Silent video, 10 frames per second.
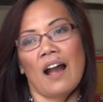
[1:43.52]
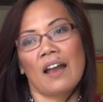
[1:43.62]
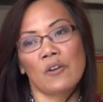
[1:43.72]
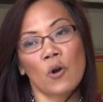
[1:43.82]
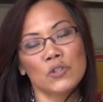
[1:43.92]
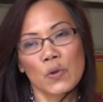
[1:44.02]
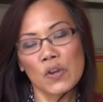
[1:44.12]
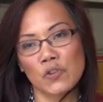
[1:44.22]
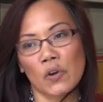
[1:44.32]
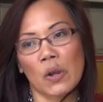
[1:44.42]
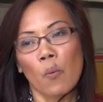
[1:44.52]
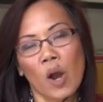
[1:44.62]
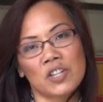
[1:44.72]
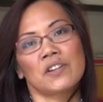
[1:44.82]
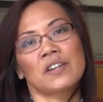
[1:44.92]
I also enjoyed
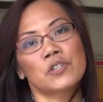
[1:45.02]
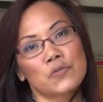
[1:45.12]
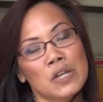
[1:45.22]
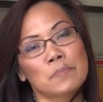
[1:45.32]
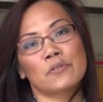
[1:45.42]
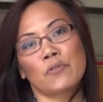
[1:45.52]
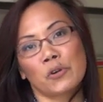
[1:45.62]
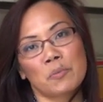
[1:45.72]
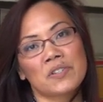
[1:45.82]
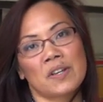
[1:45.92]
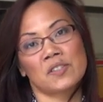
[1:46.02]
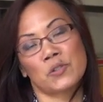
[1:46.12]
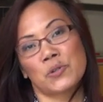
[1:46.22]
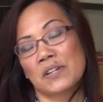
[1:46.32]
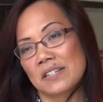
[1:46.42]
watching the street performers at
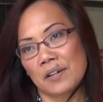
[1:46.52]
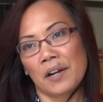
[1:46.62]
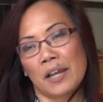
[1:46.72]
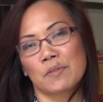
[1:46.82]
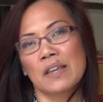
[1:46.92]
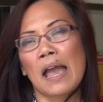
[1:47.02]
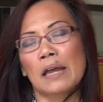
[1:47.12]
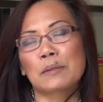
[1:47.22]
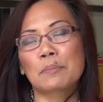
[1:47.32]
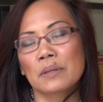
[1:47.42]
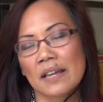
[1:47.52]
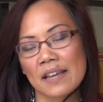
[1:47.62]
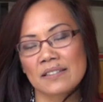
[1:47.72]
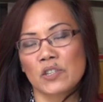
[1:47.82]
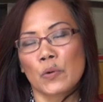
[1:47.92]
certain times. The
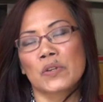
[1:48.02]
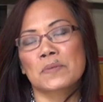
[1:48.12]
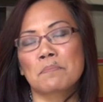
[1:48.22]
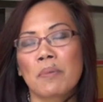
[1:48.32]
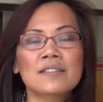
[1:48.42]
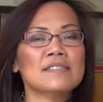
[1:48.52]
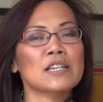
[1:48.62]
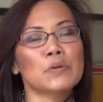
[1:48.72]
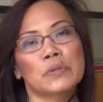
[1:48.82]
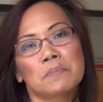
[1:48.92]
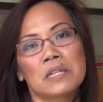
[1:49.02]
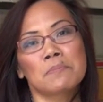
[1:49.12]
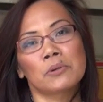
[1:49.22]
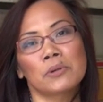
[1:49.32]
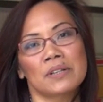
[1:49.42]
place is always bustling with
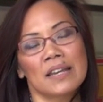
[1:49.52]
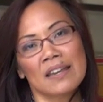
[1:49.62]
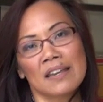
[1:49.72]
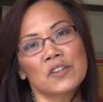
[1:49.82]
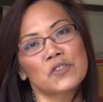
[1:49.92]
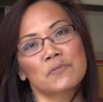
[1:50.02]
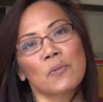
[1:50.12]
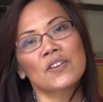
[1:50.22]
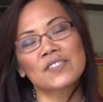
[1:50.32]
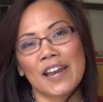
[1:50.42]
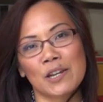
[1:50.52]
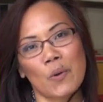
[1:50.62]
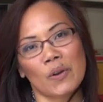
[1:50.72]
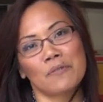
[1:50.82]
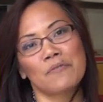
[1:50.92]
people eating in small
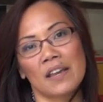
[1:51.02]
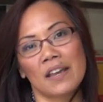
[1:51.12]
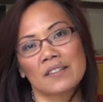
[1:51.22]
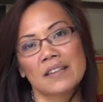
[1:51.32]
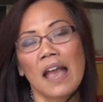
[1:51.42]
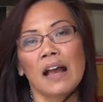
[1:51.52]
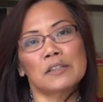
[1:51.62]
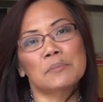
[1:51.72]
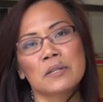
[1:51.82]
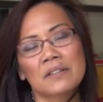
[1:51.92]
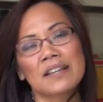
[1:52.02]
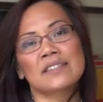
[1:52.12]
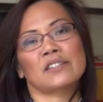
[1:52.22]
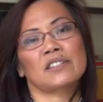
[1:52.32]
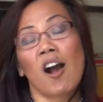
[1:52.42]
sidewalk cafes. The
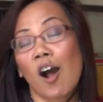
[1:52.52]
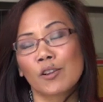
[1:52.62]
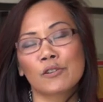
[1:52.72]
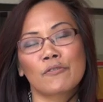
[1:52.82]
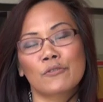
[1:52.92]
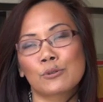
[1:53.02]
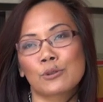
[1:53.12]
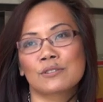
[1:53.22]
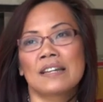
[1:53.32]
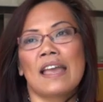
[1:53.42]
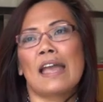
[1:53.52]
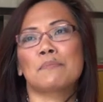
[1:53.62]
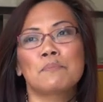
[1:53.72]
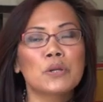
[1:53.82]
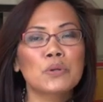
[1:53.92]
buildings are colorful
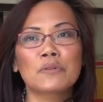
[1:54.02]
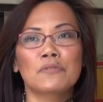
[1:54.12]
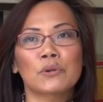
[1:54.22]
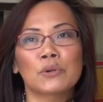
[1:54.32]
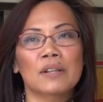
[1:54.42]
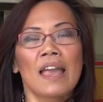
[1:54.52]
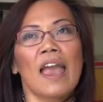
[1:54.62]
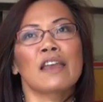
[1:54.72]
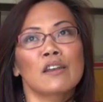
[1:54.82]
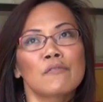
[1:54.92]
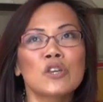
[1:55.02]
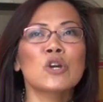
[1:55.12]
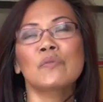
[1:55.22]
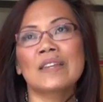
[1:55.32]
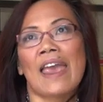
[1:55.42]
and beautiful, and the
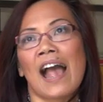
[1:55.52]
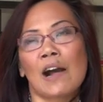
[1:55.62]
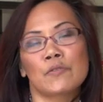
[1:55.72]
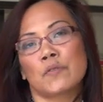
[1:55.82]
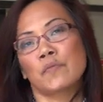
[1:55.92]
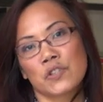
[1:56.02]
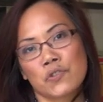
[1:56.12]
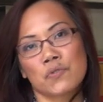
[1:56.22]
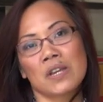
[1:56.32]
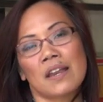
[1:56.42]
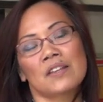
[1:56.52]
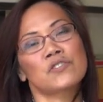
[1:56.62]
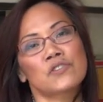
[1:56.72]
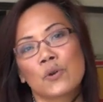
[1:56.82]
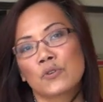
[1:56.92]
view of the Alps from the street is
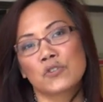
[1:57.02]
so